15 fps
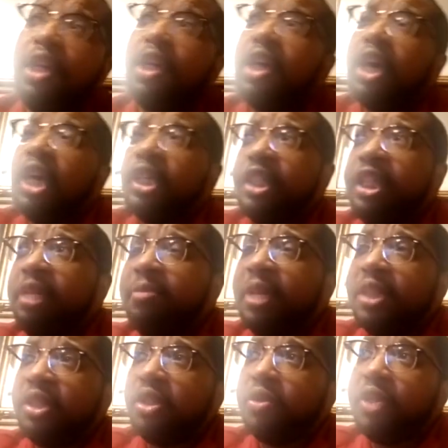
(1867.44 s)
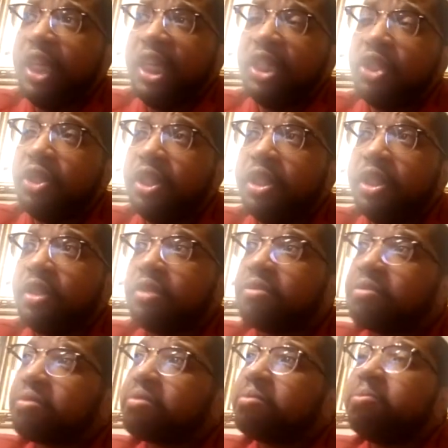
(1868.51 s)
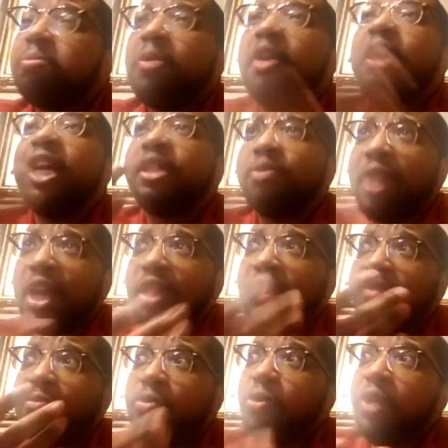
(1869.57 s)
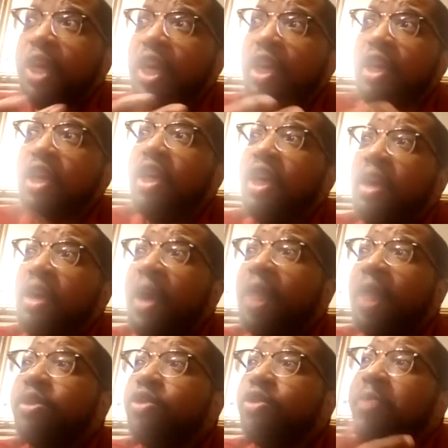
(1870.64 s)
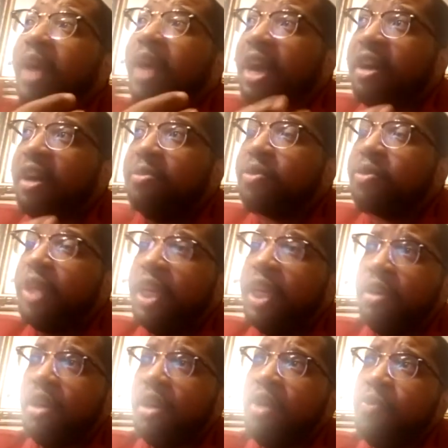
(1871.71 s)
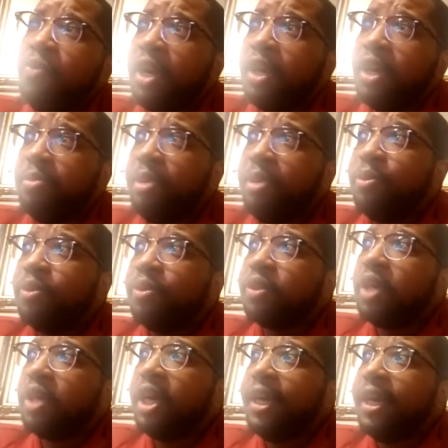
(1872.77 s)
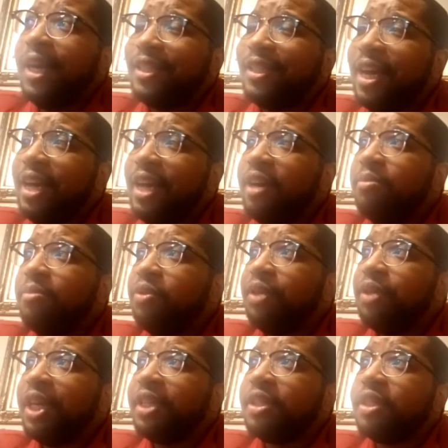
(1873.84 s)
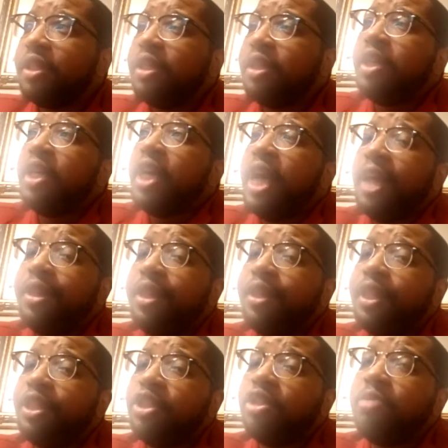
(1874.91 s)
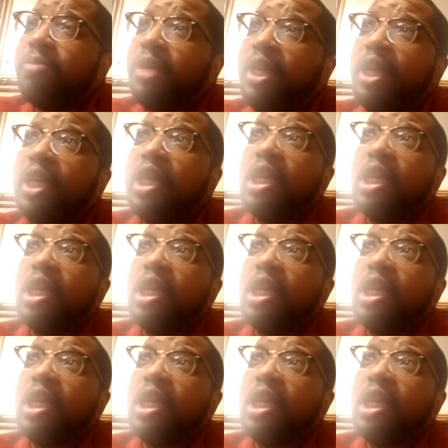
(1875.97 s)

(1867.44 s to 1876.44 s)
are a team that's so dangerous. And that's why I love Mookie, why I'm super high on Mookie, where other people aren't as high on Mookie as I think they should be.